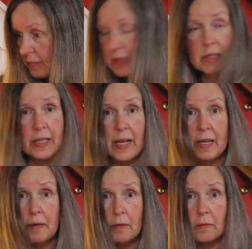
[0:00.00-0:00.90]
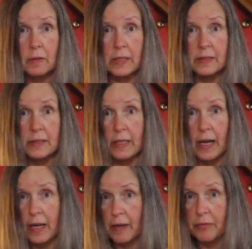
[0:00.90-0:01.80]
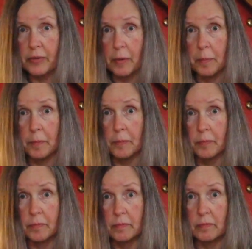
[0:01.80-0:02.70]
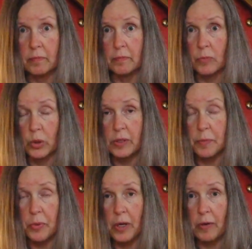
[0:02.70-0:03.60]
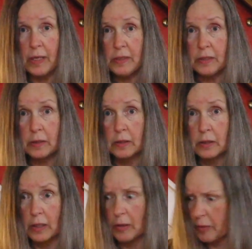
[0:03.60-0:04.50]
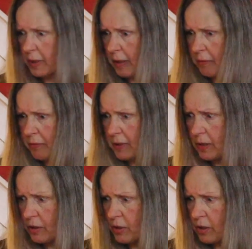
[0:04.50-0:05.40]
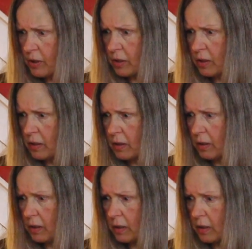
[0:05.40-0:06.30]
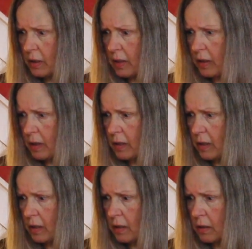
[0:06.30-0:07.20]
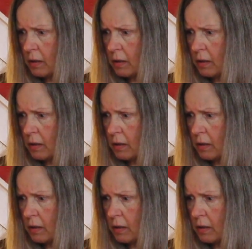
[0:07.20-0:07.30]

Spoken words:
Today, let's see, I have some works in progress. I don't think I've finished anything